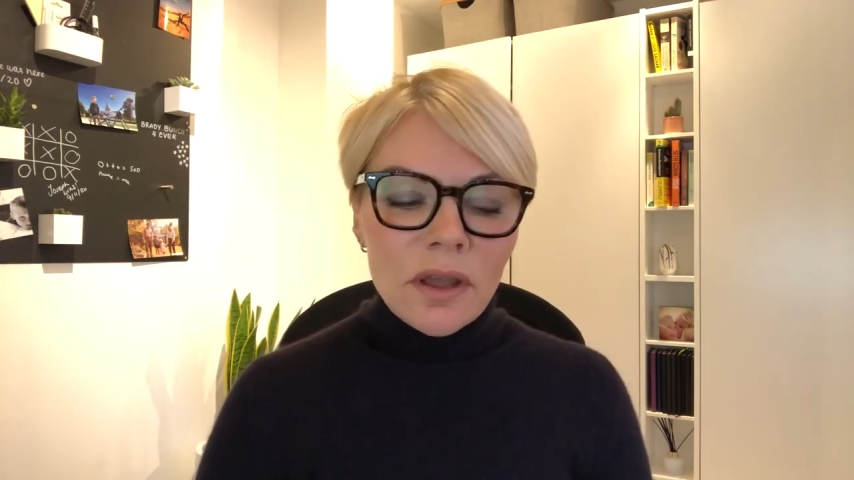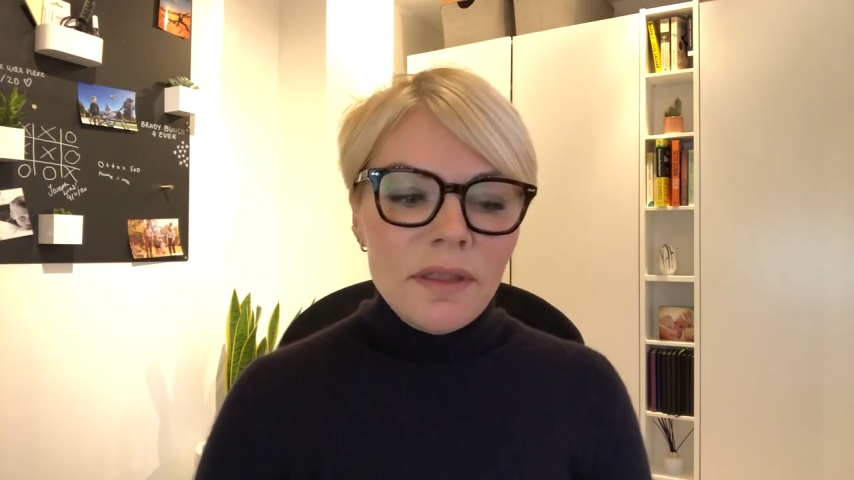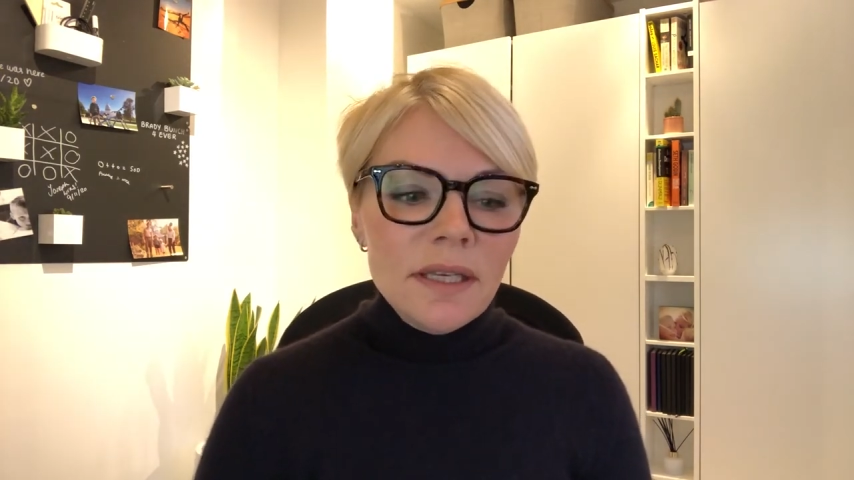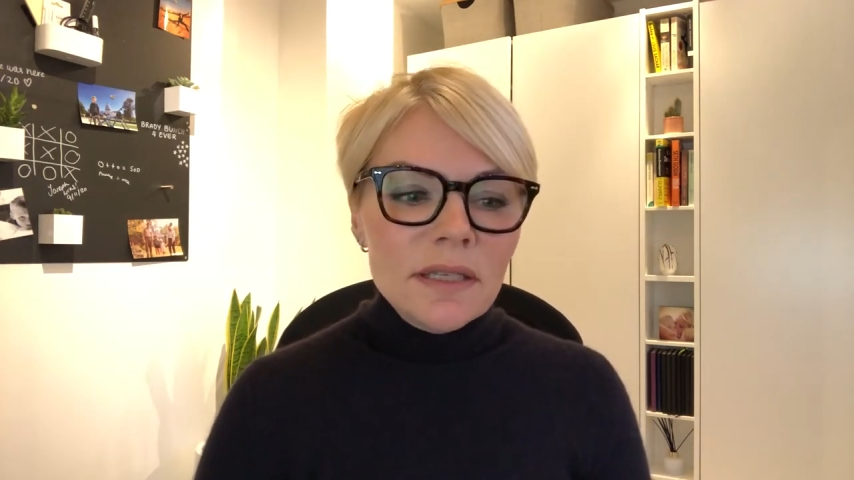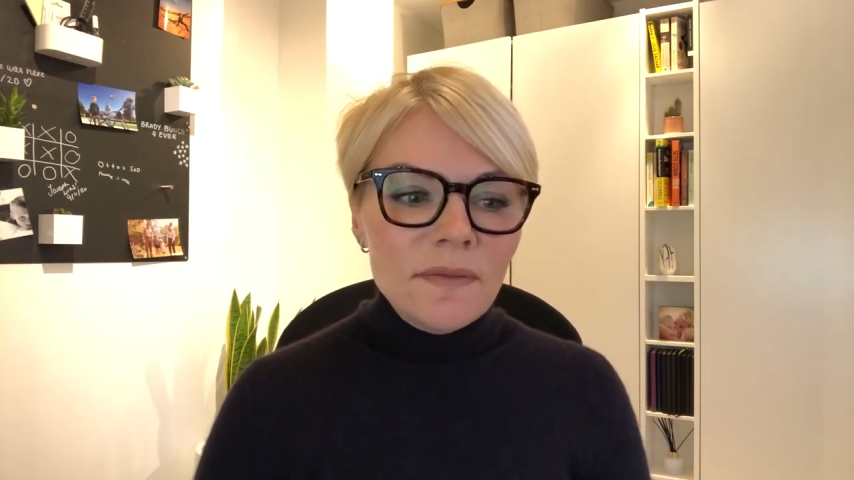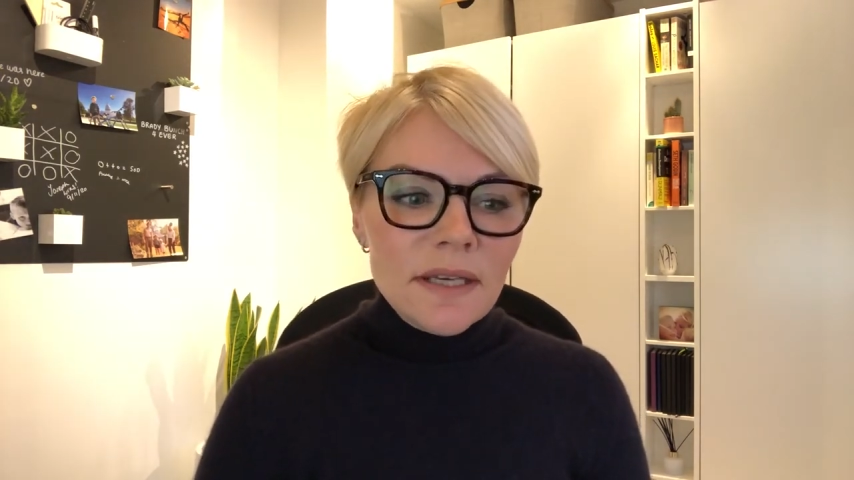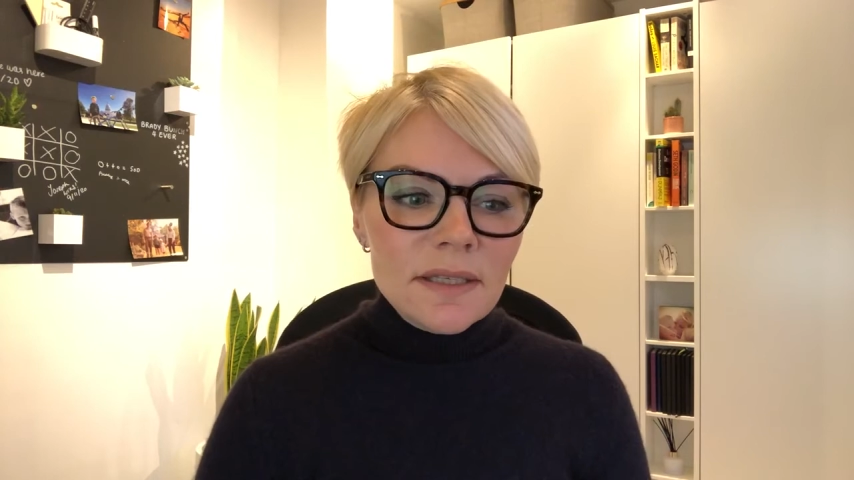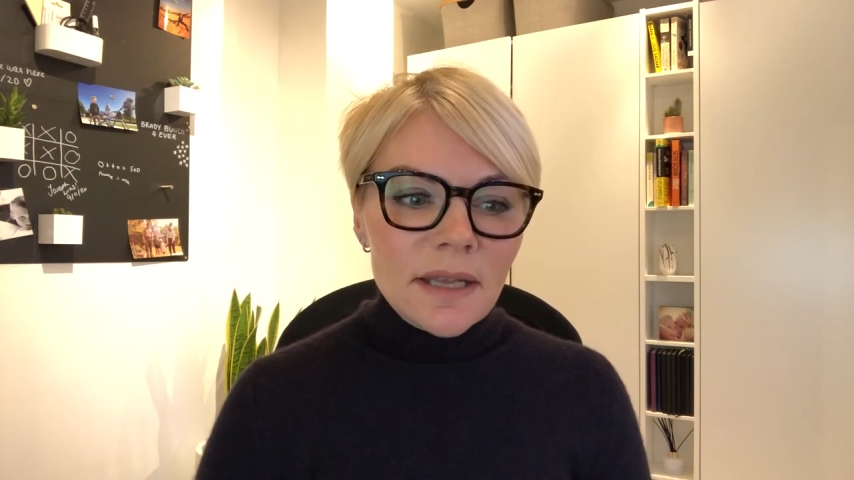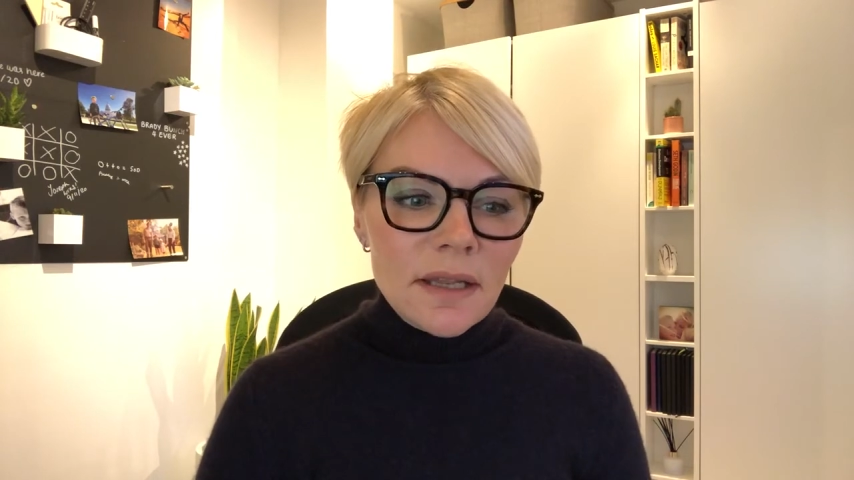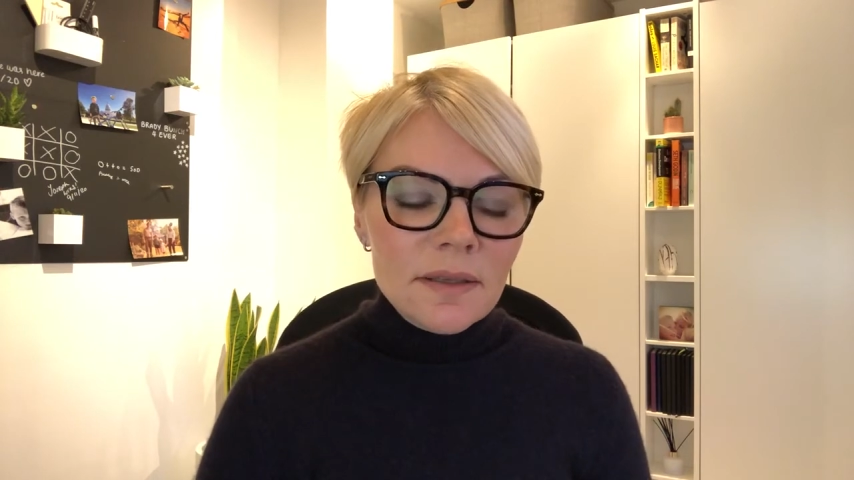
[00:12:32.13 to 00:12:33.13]
I think it's fair
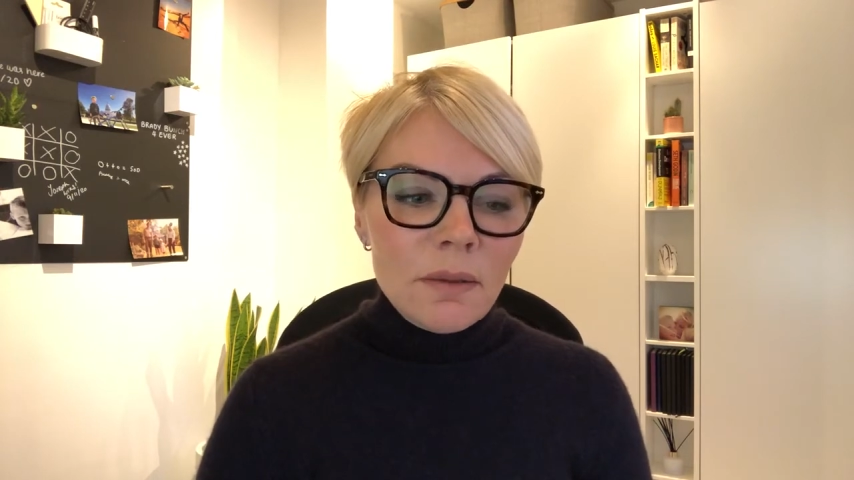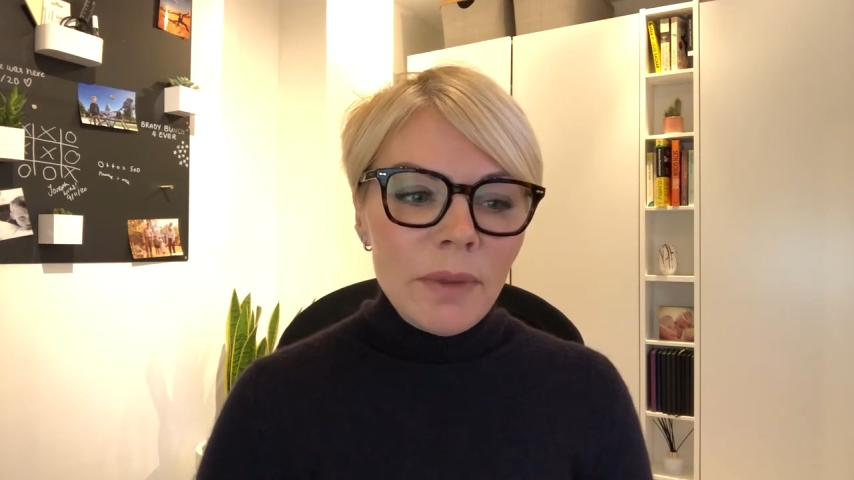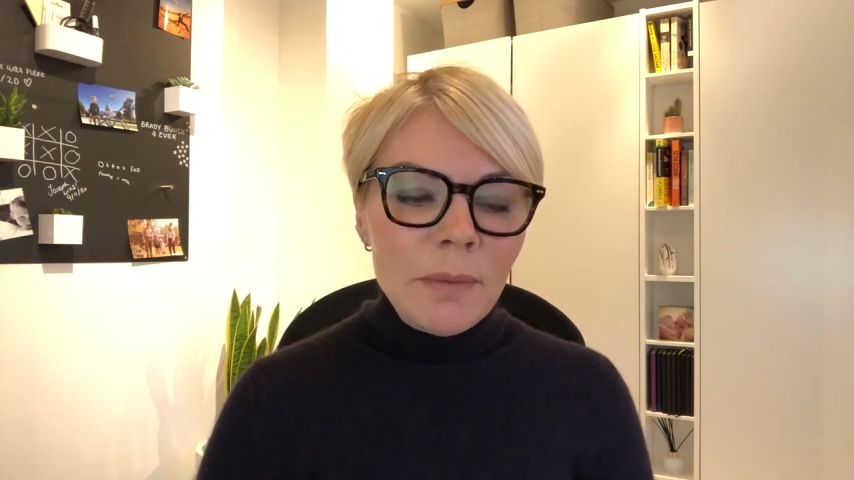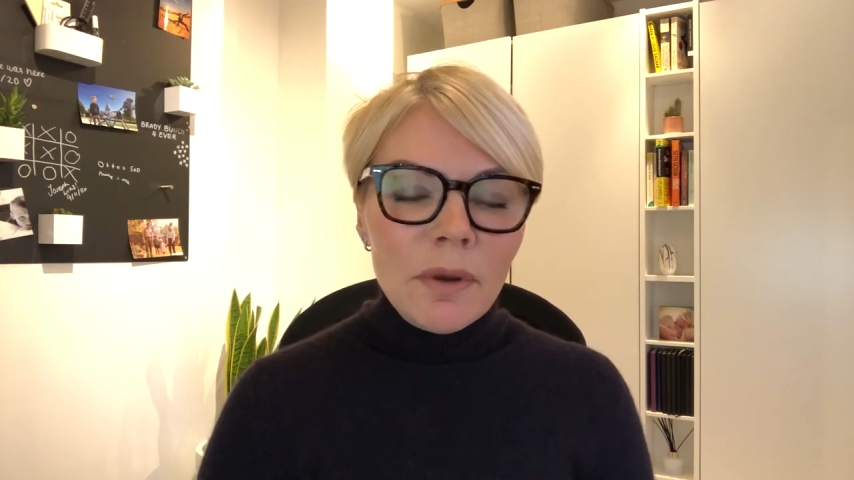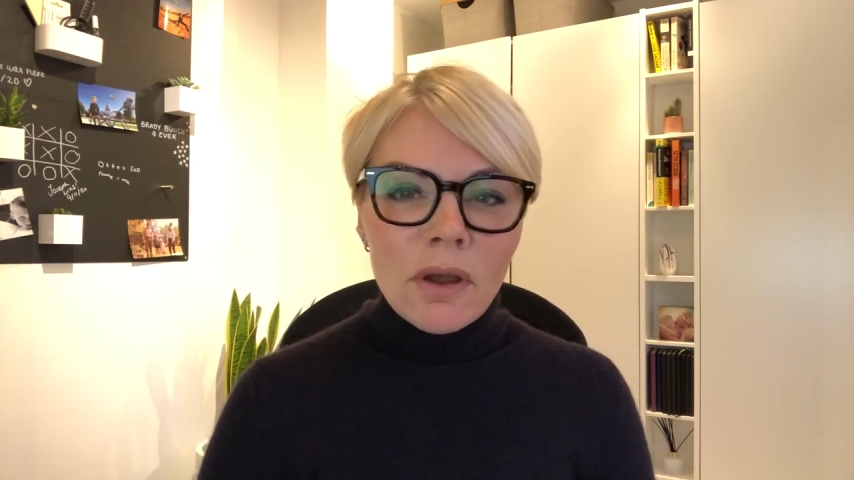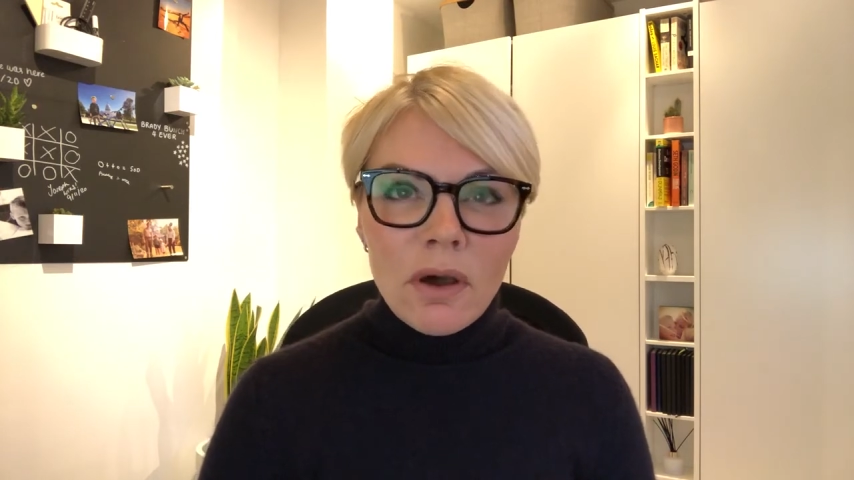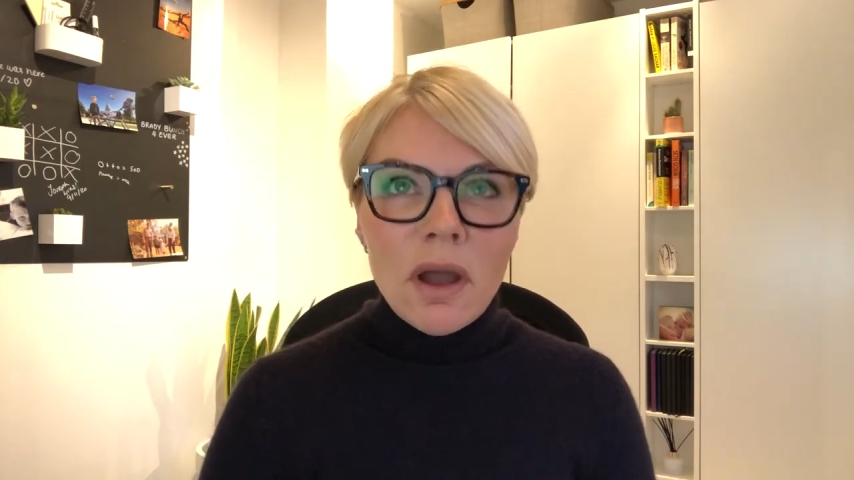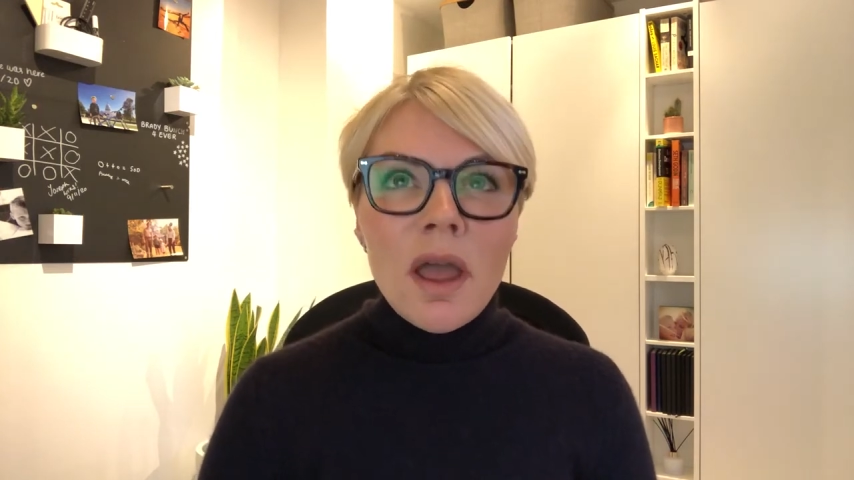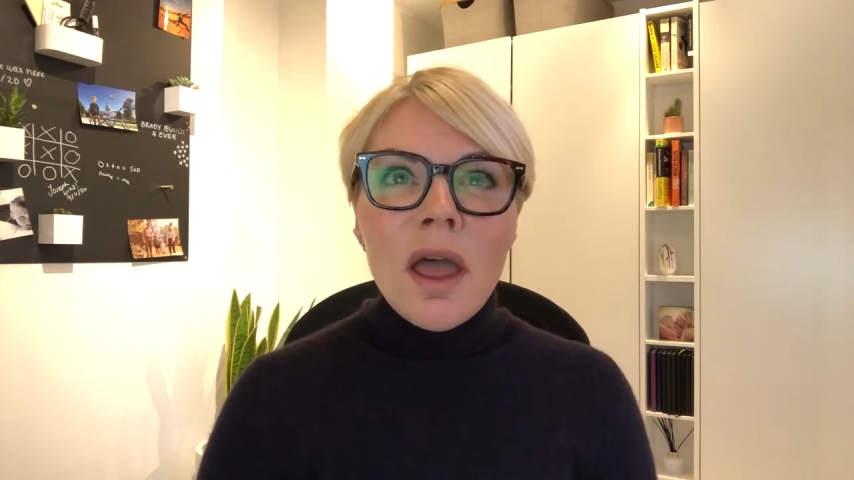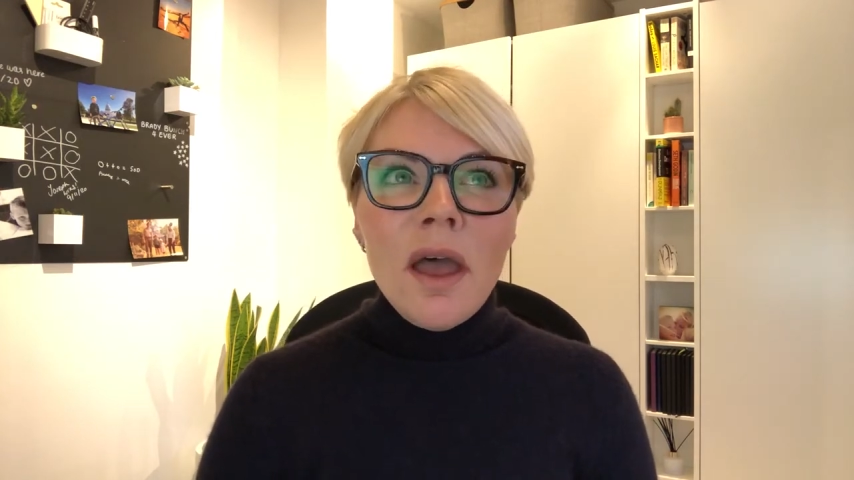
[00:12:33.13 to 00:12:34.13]
to say that some people are